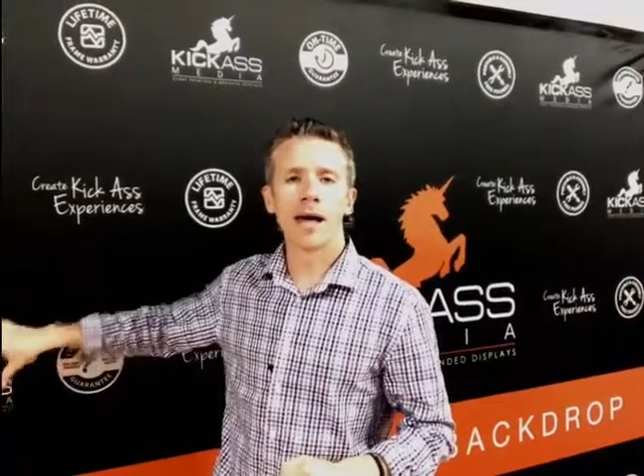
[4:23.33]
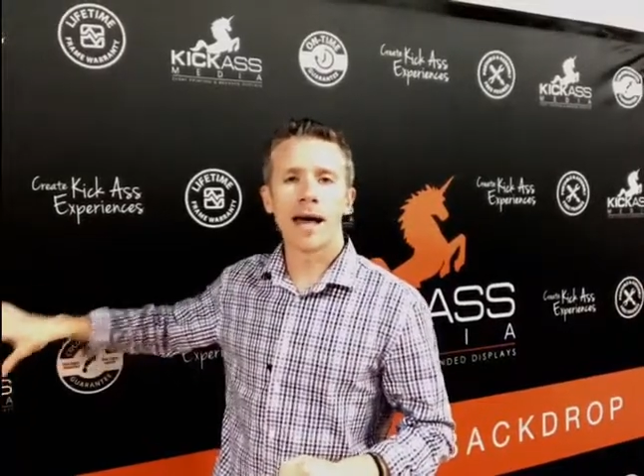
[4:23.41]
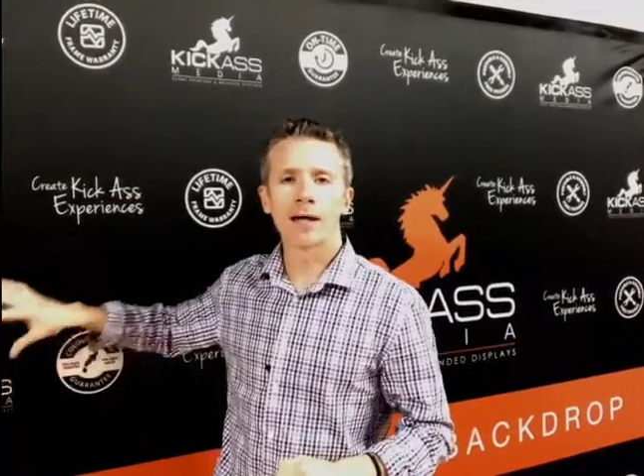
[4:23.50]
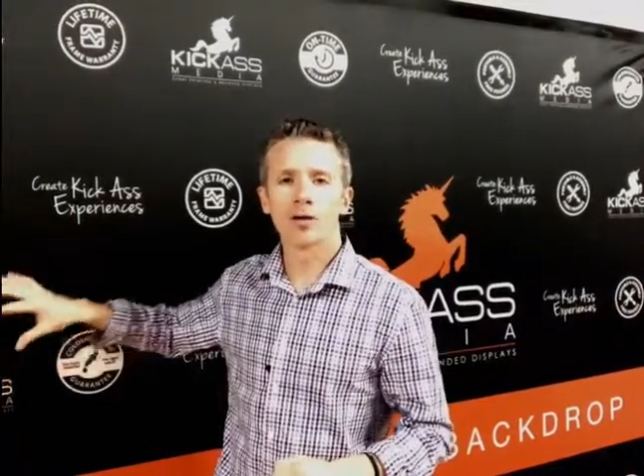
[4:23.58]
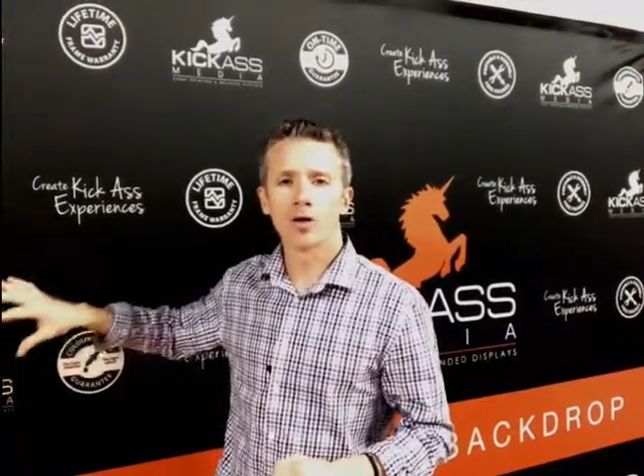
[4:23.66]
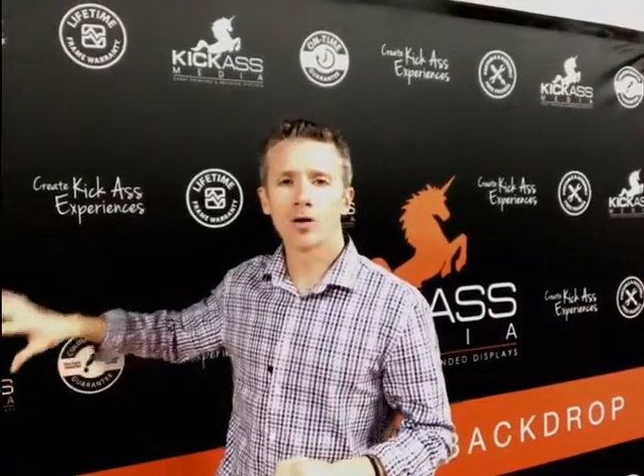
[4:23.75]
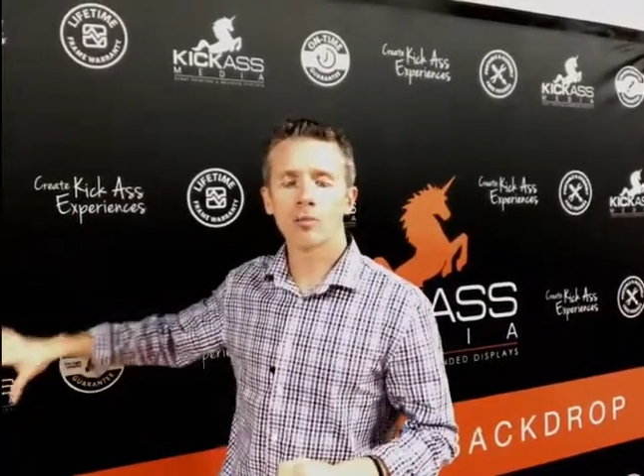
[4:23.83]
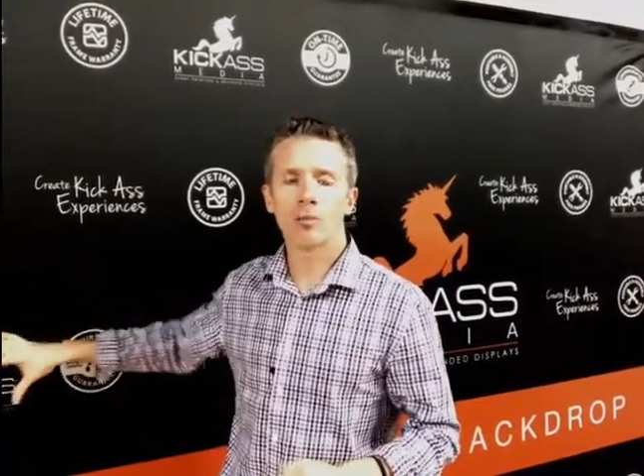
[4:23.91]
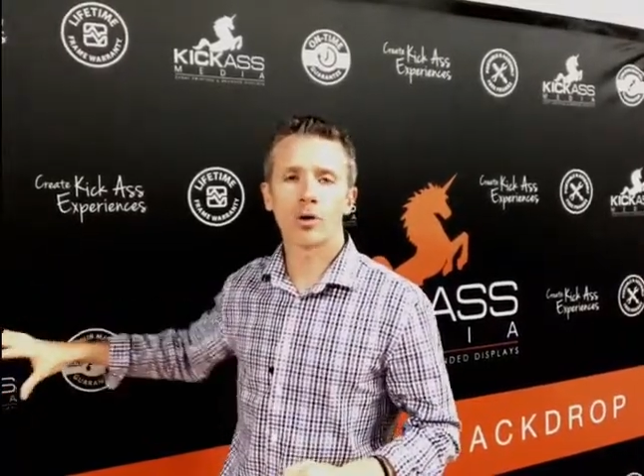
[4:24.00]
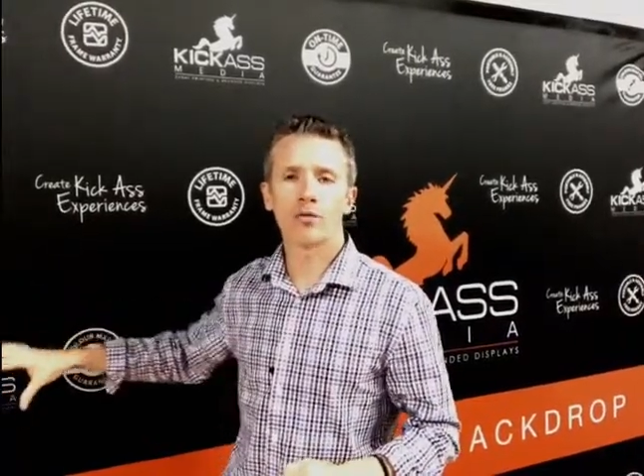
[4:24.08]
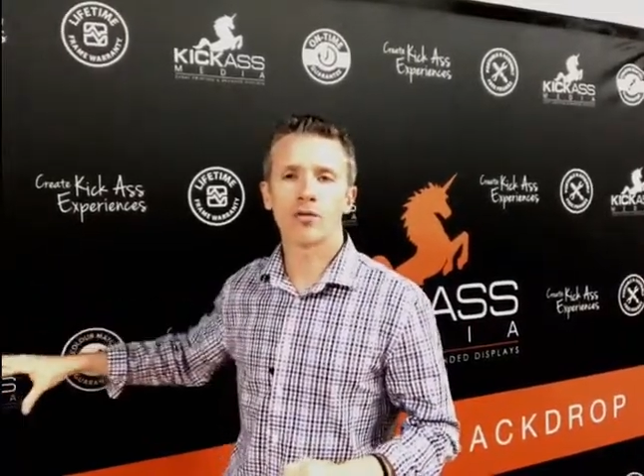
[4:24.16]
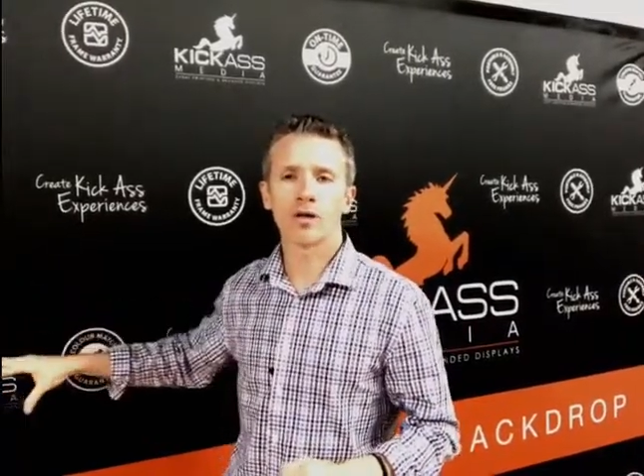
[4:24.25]
and look
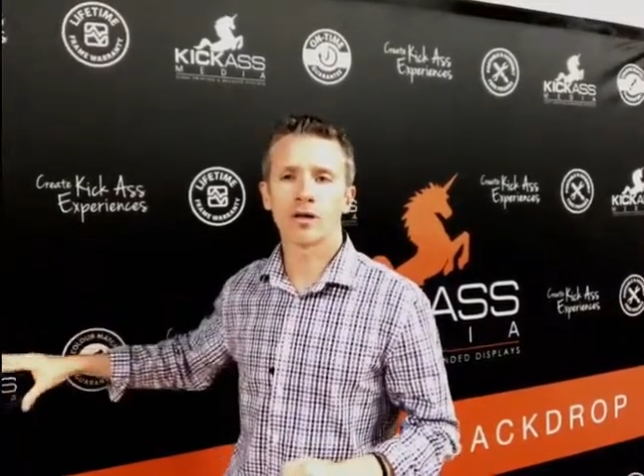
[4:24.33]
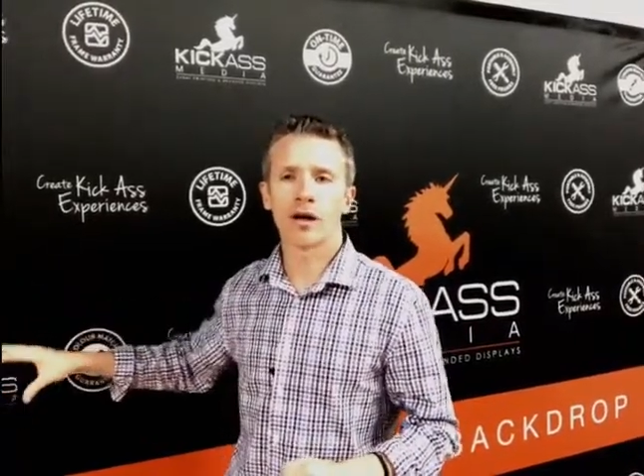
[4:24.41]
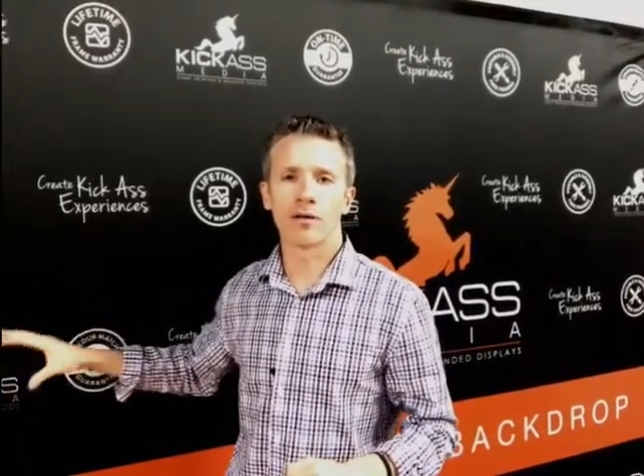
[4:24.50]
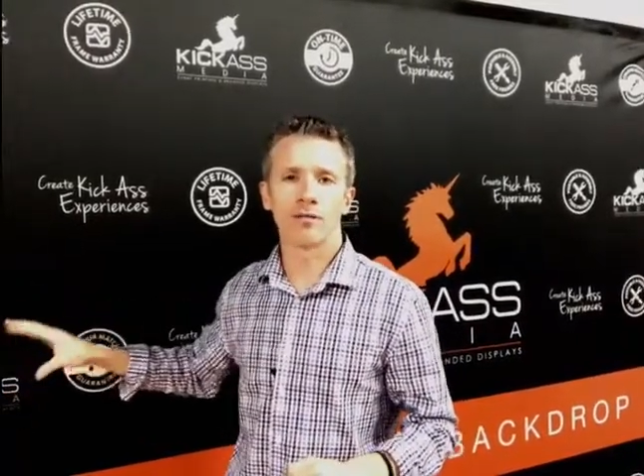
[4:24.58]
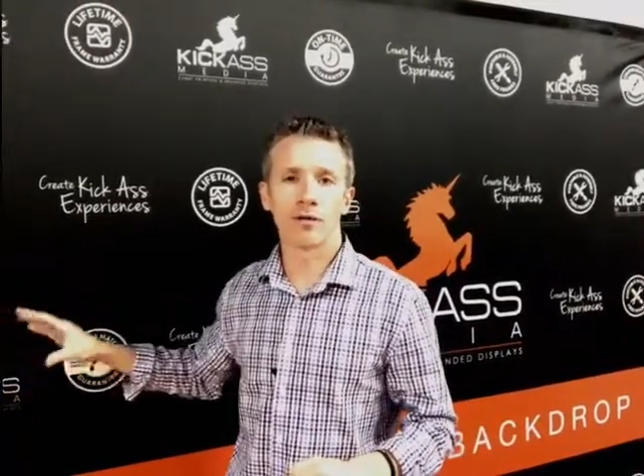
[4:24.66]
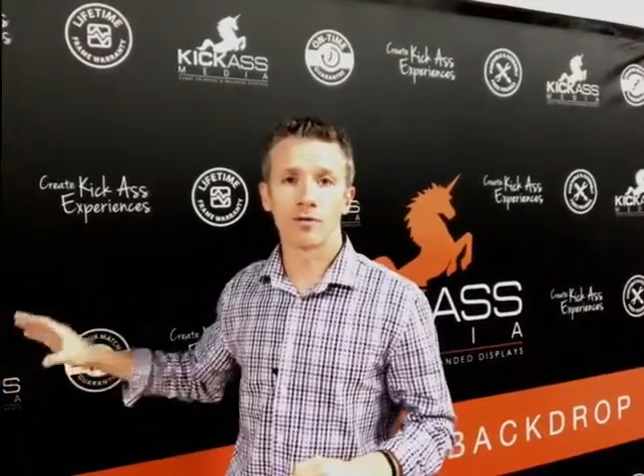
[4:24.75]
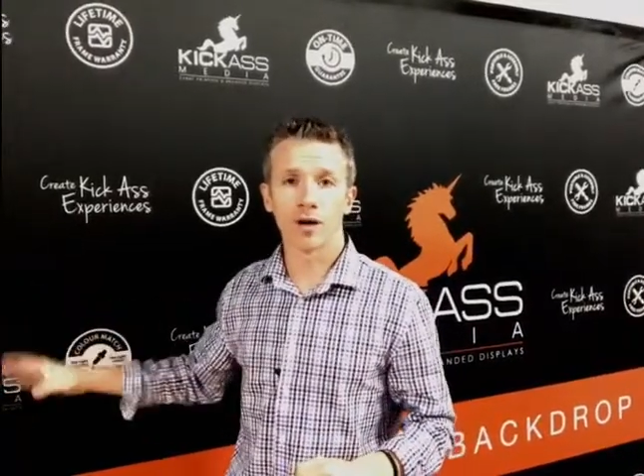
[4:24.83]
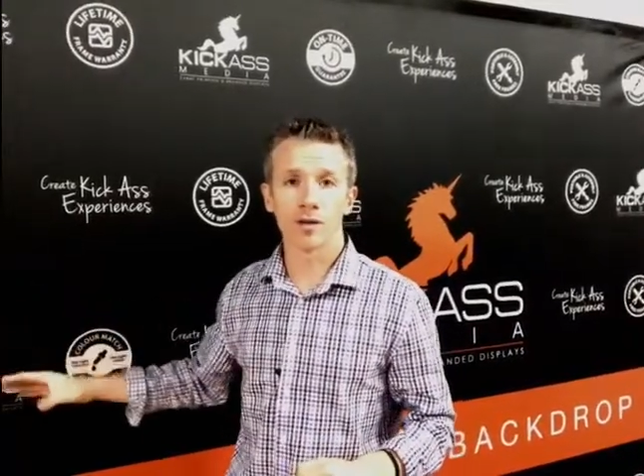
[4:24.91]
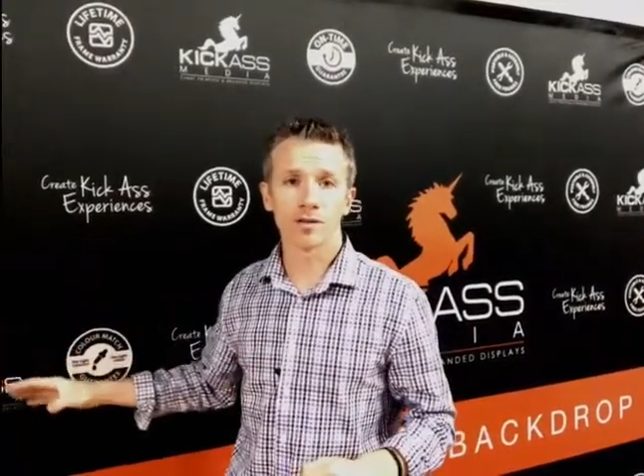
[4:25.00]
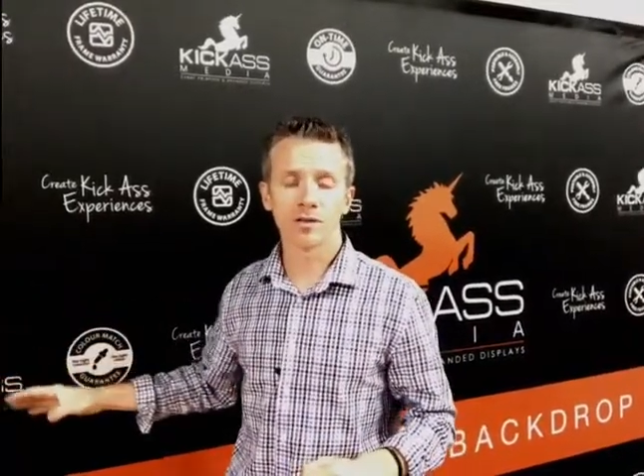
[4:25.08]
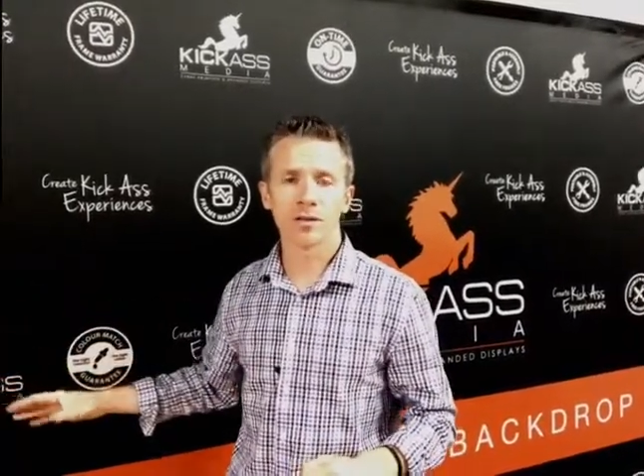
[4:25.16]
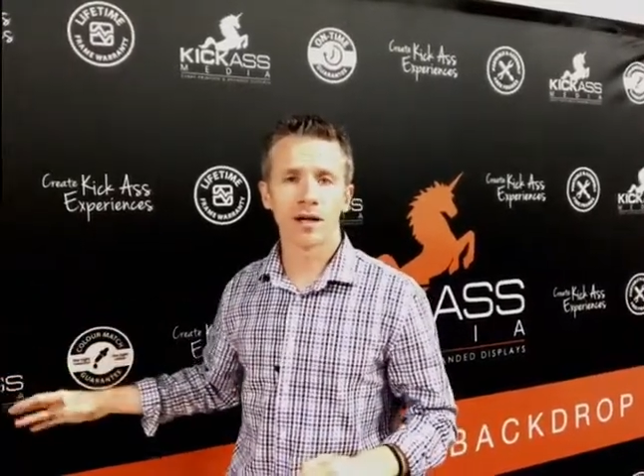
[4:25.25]
perfect, and if it
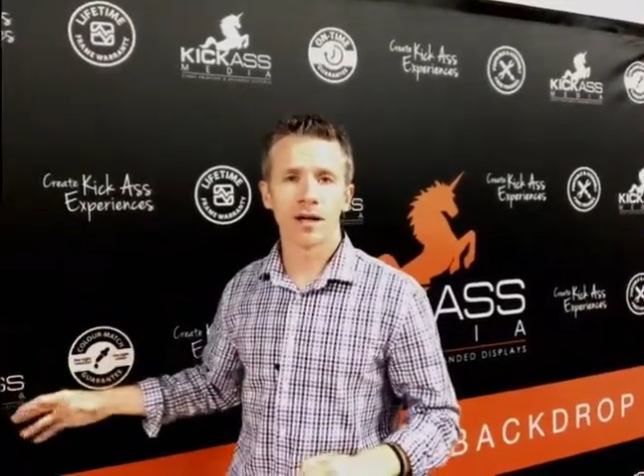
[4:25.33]
doesn't,